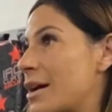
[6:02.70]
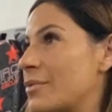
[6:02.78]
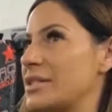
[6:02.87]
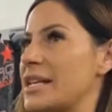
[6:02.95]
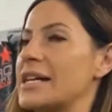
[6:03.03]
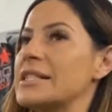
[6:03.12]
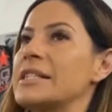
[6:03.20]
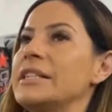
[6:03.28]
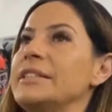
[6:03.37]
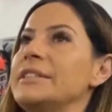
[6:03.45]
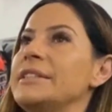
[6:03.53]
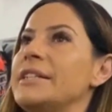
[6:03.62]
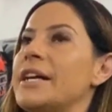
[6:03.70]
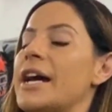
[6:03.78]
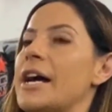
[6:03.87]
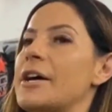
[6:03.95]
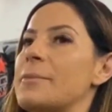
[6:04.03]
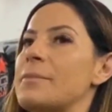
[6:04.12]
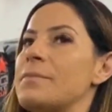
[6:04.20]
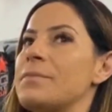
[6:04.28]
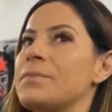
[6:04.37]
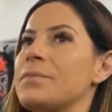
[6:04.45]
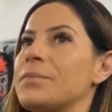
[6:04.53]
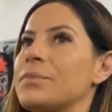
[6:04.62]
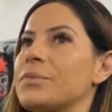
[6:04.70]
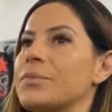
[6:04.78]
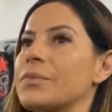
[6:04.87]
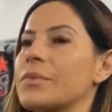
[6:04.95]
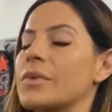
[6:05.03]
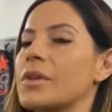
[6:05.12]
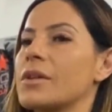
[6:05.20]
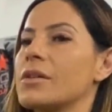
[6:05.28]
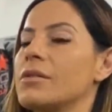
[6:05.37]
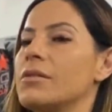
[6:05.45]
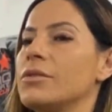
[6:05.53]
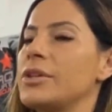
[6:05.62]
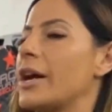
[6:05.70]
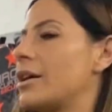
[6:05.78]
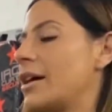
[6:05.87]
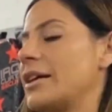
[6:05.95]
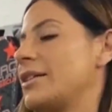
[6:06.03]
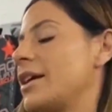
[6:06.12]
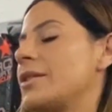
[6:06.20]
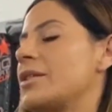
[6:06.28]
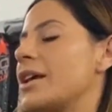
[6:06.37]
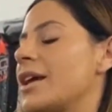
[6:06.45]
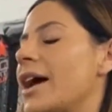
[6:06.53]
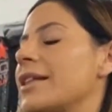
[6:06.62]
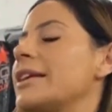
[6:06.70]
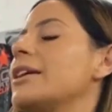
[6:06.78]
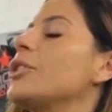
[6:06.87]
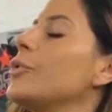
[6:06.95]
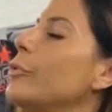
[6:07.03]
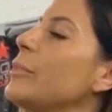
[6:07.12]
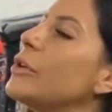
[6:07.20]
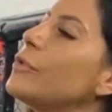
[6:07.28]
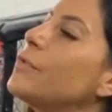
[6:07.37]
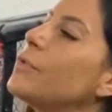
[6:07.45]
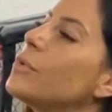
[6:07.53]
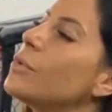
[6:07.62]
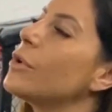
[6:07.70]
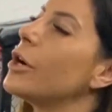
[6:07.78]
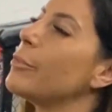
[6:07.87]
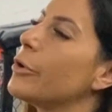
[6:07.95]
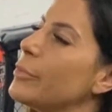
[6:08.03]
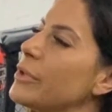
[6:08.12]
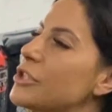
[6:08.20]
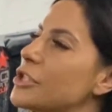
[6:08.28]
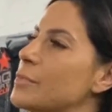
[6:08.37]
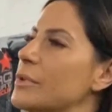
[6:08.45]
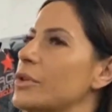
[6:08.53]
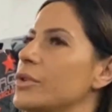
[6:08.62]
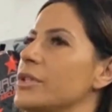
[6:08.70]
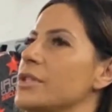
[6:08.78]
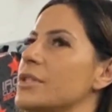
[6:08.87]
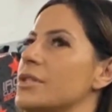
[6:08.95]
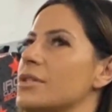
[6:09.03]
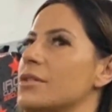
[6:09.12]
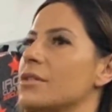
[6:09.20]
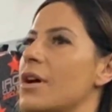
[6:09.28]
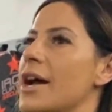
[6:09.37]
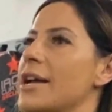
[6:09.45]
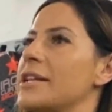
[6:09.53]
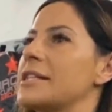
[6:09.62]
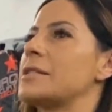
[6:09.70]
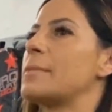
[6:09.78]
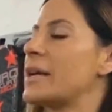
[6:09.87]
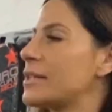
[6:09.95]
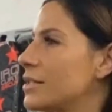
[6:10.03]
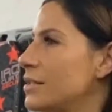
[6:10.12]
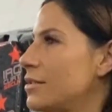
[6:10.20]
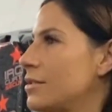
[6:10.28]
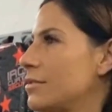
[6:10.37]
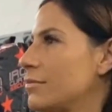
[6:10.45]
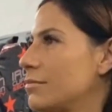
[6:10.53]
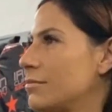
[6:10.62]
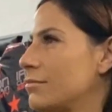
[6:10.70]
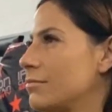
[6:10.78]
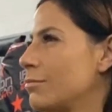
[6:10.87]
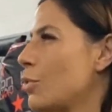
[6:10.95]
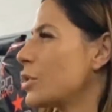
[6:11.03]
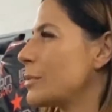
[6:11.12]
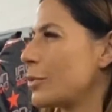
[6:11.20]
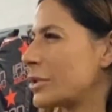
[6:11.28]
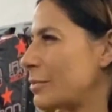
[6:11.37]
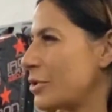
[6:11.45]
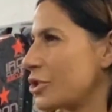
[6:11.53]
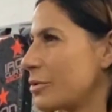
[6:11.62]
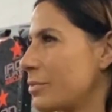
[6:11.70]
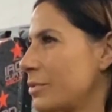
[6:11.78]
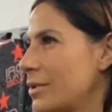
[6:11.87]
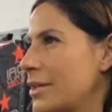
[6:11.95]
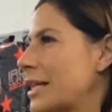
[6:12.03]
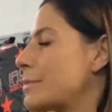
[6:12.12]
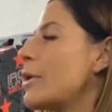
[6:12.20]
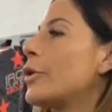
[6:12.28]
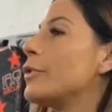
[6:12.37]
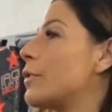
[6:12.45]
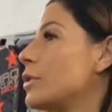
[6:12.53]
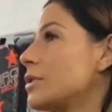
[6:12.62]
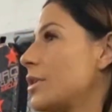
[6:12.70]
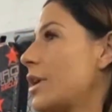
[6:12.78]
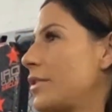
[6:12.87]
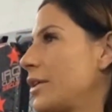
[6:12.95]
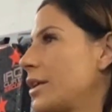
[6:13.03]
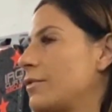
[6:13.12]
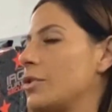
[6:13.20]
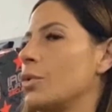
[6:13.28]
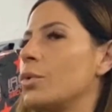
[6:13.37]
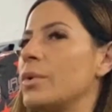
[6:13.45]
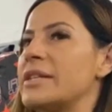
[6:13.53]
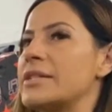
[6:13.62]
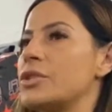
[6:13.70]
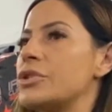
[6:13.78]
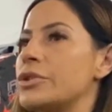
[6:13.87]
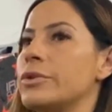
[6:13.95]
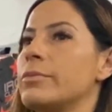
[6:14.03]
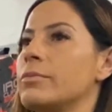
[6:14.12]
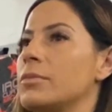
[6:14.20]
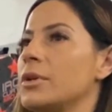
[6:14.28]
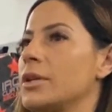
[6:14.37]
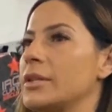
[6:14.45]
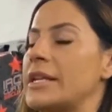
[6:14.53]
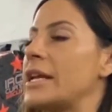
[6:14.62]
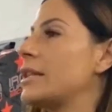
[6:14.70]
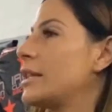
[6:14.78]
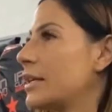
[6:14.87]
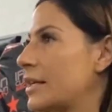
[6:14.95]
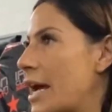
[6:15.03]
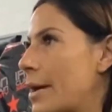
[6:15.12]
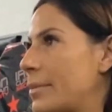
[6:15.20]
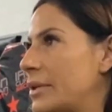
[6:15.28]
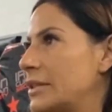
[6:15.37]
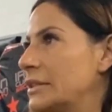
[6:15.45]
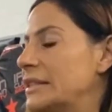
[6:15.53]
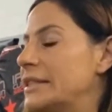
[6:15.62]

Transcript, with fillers: that was that. Um, yeah, and it I think it threw me off for a moment just because I had expected more sportsmanship, mm and that's mm-hmm. my own fault. mm I think mm-hmm. if you always assume that anything can happen,